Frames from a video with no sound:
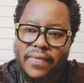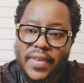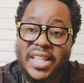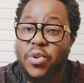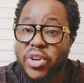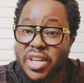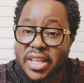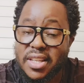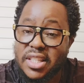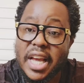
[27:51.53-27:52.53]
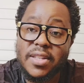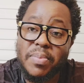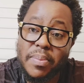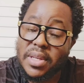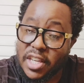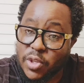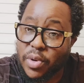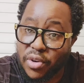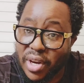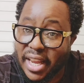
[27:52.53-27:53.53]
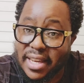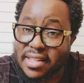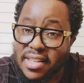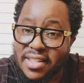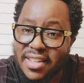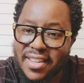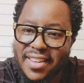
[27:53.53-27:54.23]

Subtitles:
And the question is, does baby testimony really exist?